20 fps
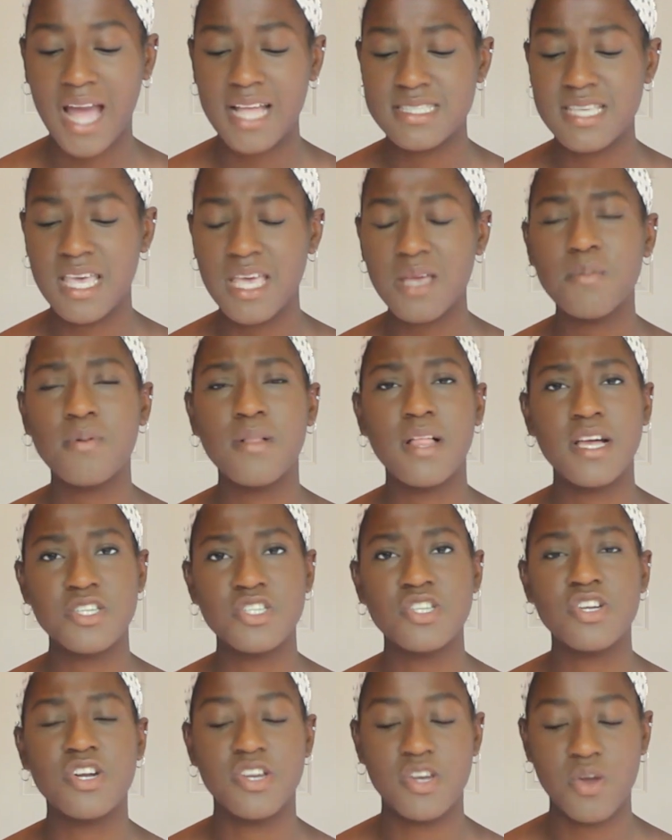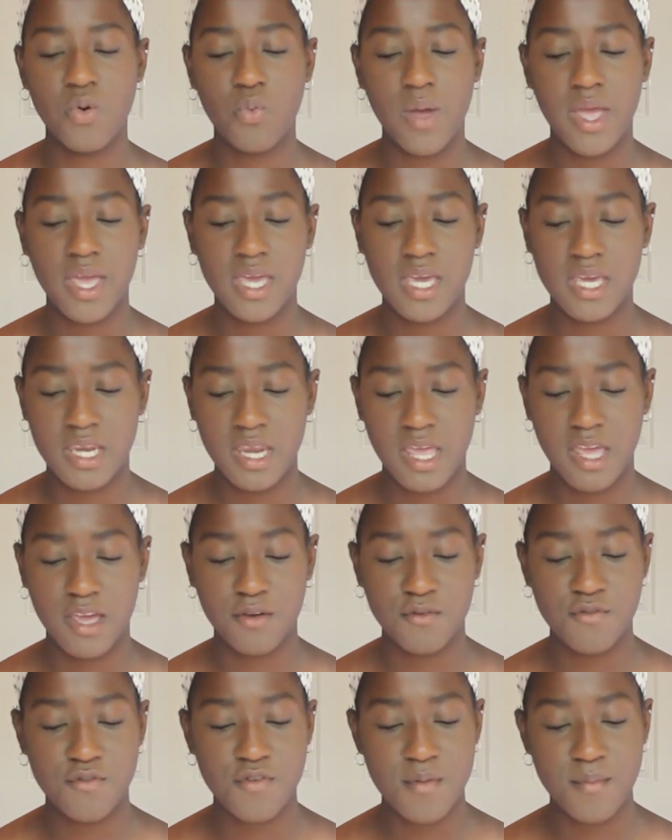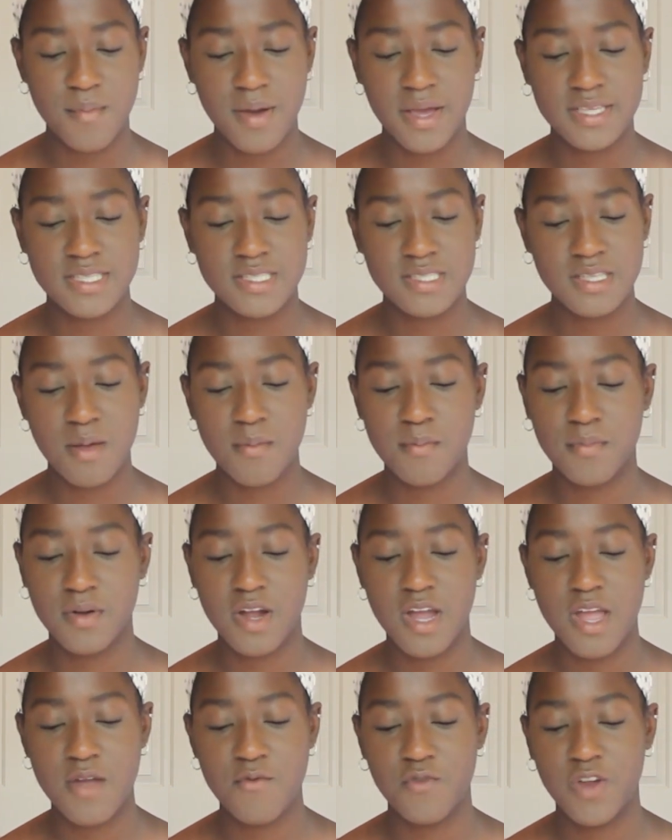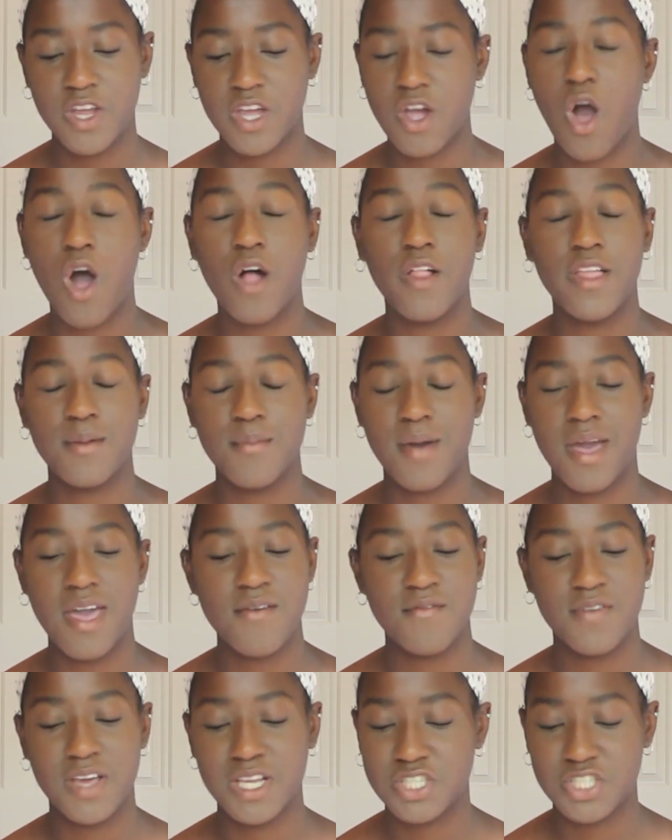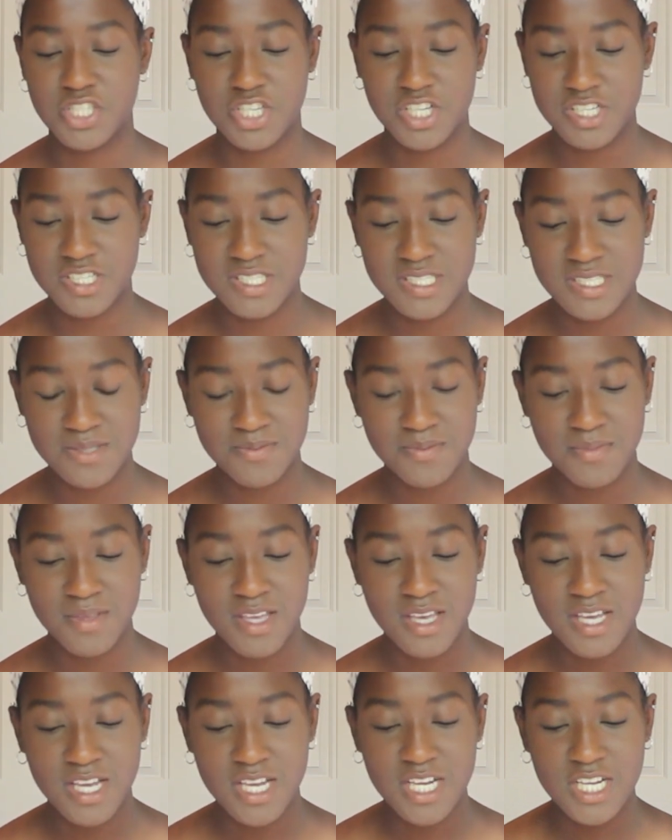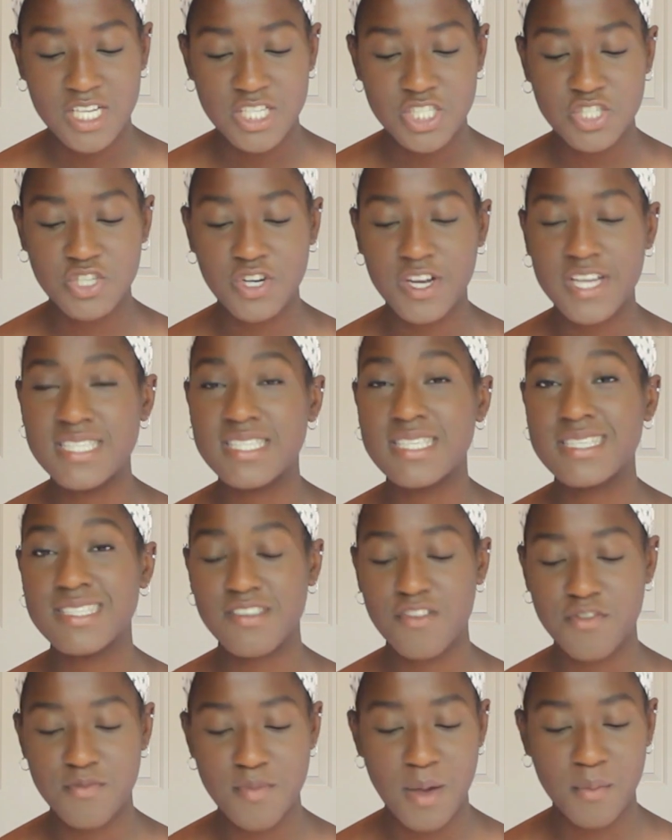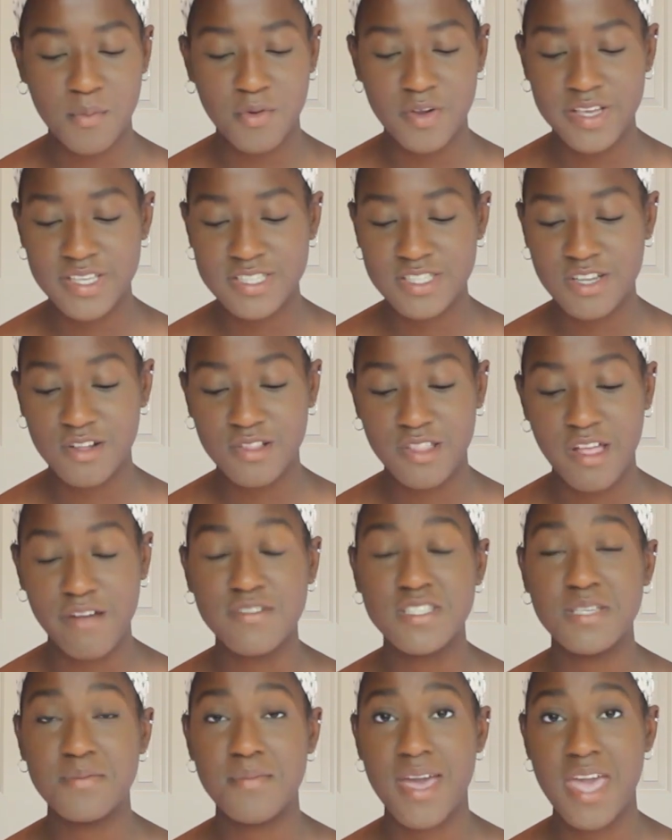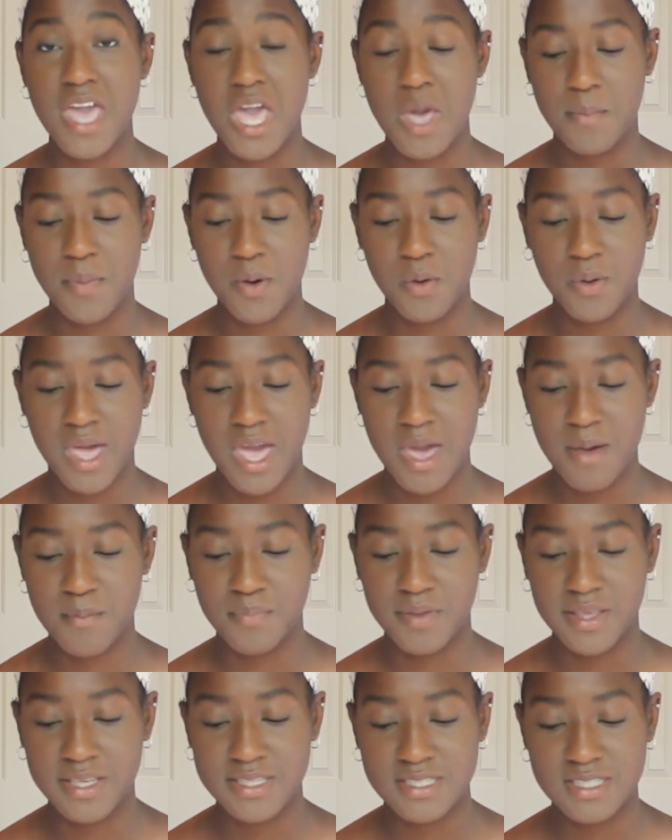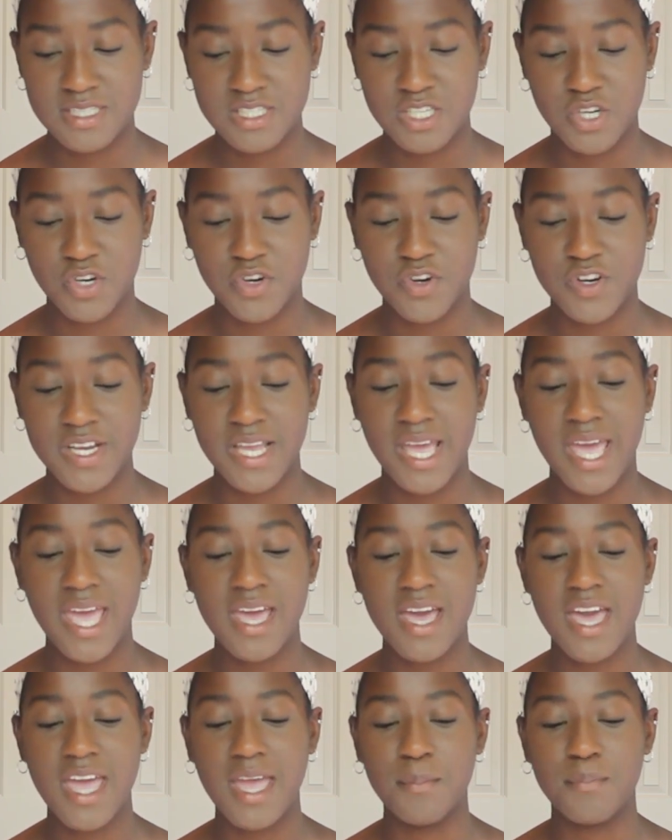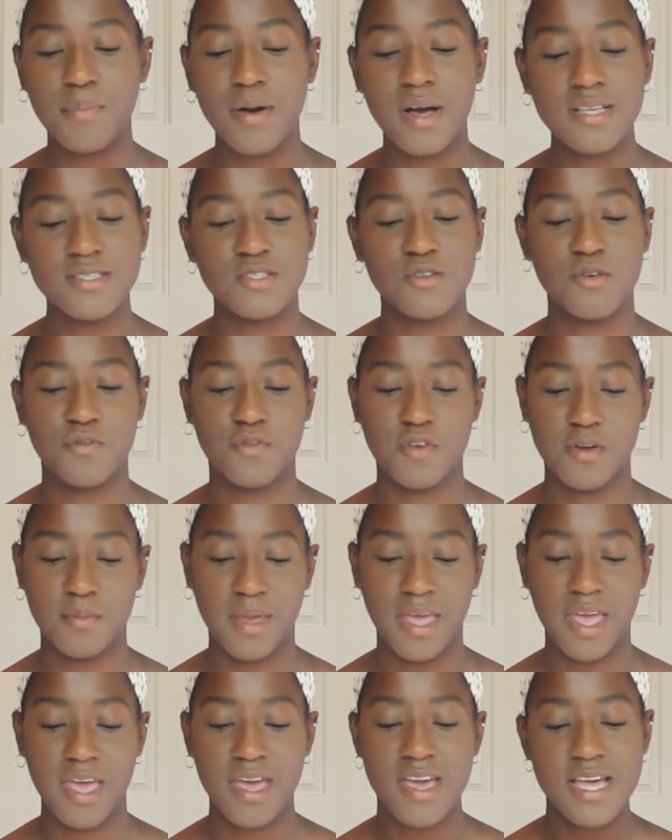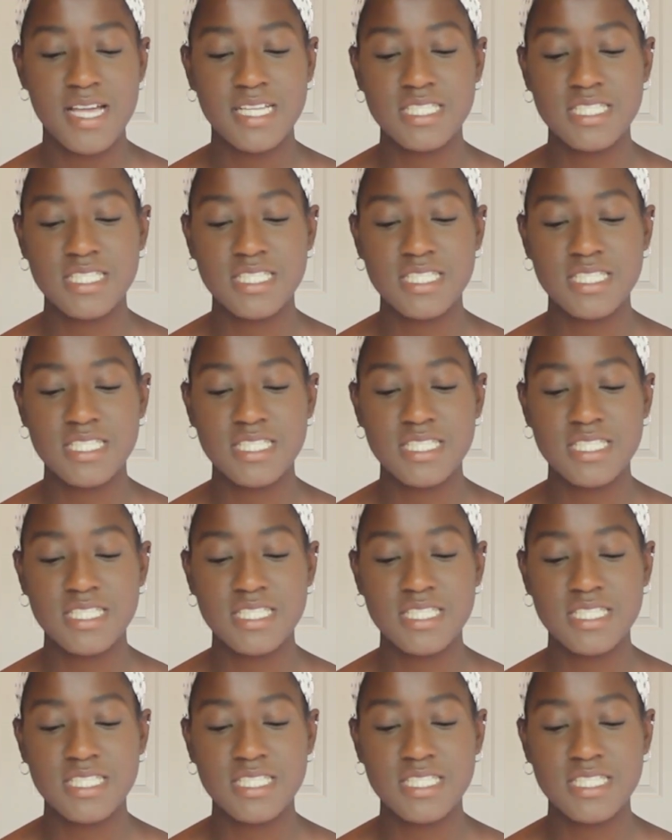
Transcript: I take pleasure in awakening from my slumber and recalling my adventures. Traces of memories are left in my hippocampus to create a puzzle for me